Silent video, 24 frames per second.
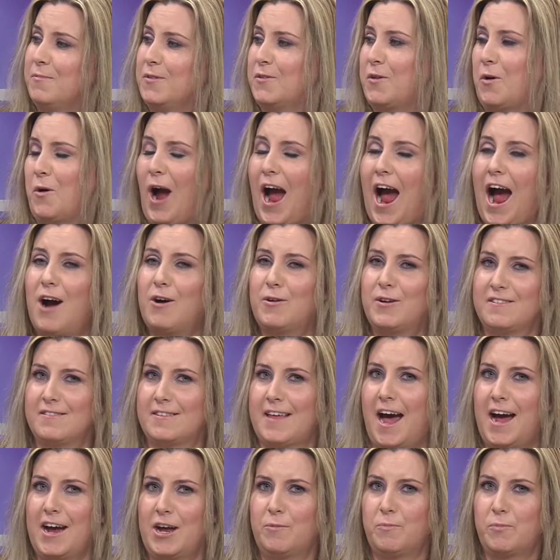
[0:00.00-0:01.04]
So how does
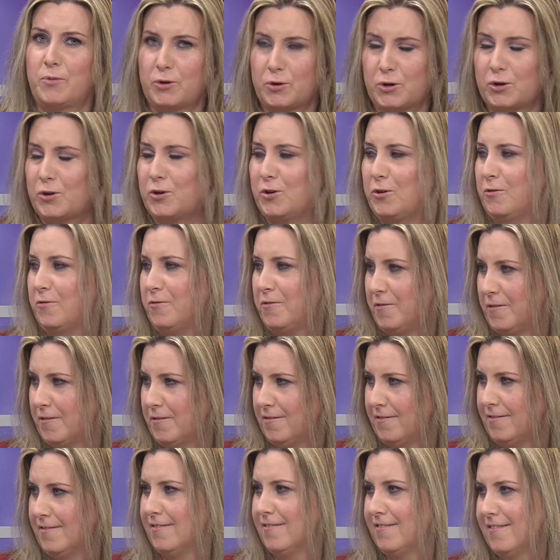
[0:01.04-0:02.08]
that improve
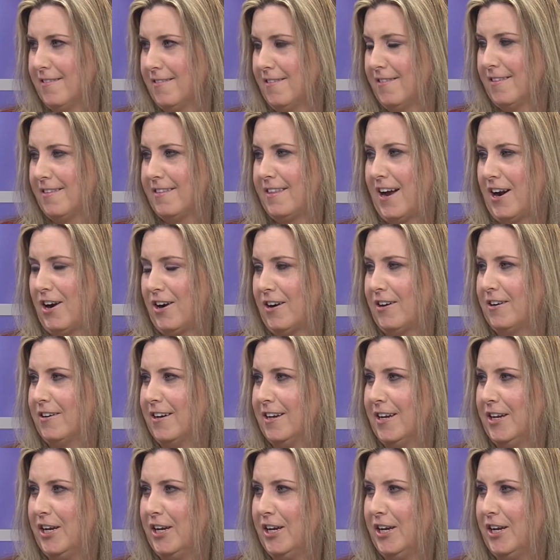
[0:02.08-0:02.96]
their